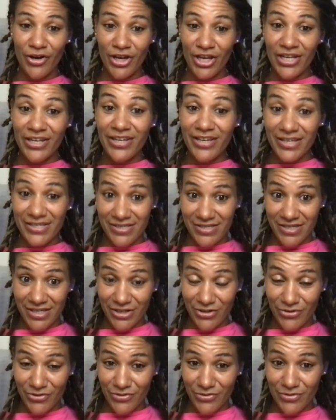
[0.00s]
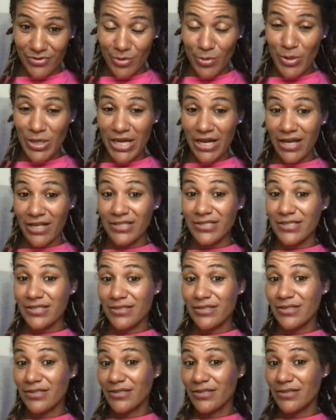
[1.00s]
in the casino. So we had
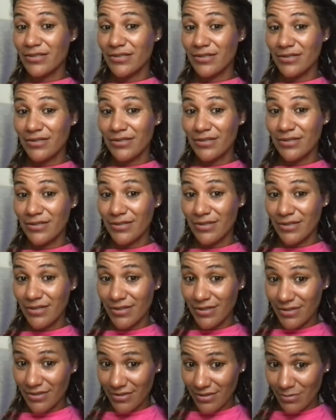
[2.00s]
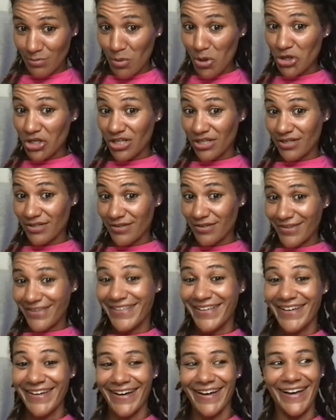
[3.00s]
money.
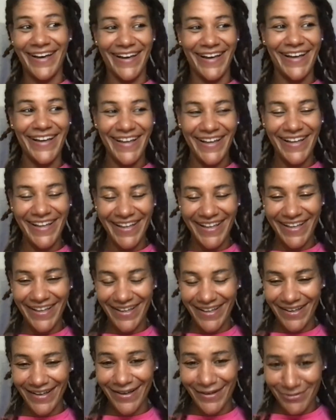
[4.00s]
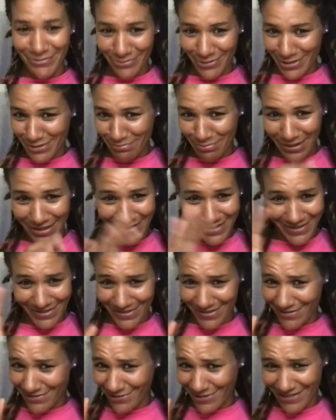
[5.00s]
we spent
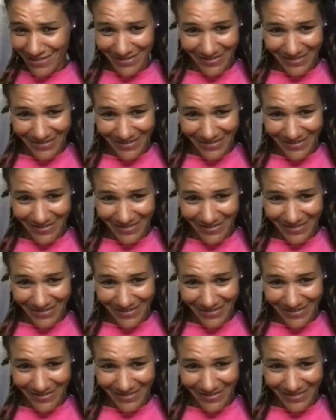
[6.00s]
it all.